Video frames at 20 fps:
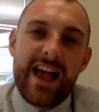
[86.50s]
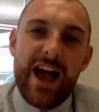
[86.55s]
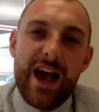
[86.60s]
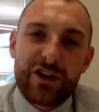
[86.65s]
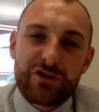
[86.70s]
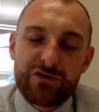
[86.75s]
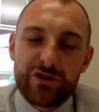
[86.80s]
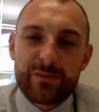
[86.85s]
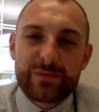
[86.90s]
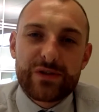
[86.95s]

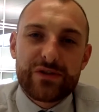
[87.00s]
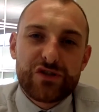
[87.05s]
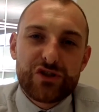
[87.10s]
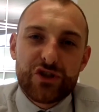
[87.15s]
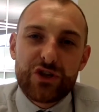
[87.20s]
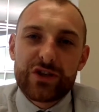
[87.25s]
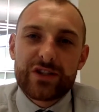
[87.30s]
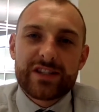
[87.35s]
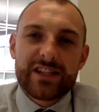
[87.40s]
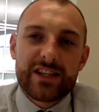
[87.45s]
groups of
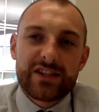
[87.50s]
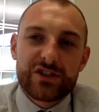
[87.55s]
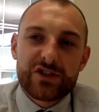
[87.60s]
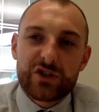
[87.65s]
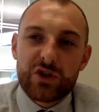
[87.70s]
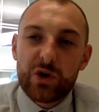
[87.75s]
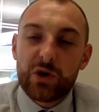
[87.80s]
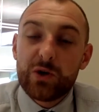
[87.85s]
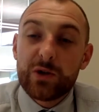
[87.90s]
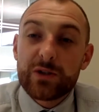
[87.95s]
students in
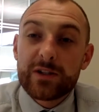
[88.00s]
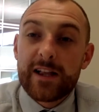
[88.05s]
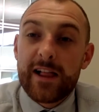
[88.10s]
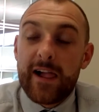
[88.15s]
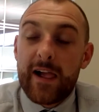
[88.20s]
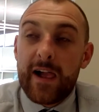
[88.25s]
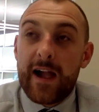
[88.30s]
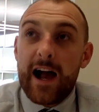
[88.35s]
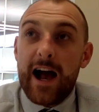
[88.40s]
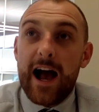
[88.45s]
school.
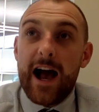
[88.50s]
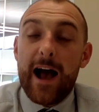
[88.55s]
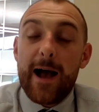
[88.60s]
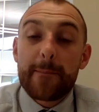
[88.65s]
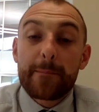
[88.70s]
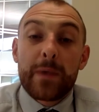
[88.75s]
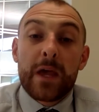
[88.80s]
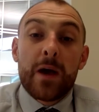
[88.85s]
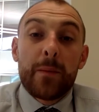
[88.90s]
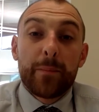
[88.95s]

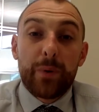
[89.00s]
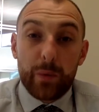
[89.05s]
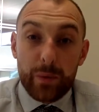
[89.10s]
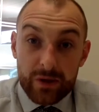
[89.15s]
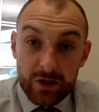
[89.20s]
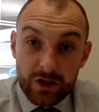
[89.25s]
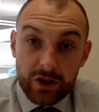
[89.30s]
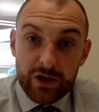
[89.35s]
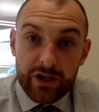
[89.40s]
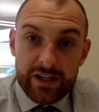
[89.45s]
But we're
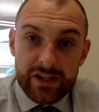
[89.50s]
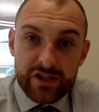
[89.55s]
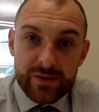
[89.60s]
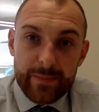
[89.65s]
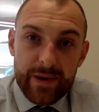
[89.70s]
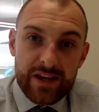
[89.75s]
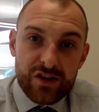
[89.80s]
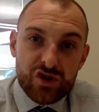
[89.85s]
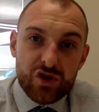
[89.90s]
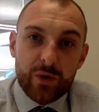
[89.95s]
looking to
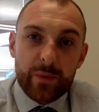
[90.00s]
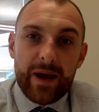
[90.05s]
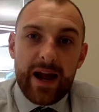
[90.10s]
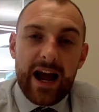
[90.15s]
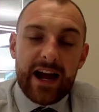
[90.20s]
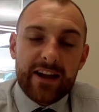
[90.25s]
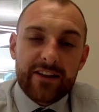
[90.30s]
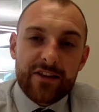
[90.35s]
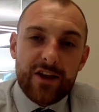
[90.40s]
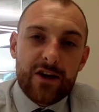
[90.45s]
make sure we
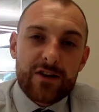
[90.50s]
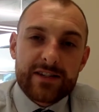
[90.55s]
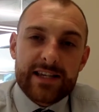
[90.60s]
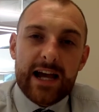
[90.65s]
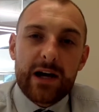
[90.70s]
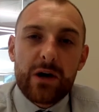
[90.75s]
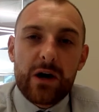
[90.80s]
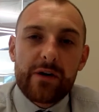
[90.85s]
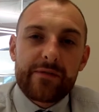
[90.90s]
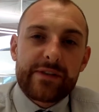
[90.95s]
iron those
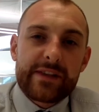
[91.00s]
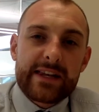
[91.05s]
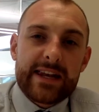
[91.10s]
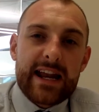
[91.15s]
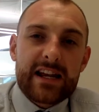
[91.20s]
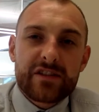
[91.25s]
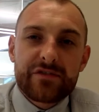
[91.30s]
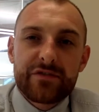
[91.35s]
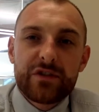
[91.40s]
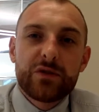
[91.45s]
out over the
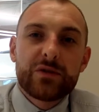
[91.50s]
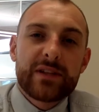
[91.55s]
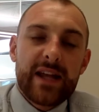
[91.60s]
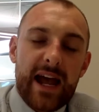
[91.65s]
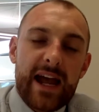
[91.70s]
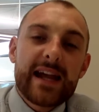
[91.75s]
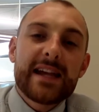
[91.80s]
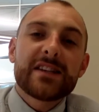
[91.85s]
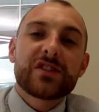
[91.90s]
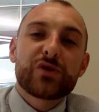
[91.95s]
next few
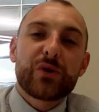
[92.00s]
days.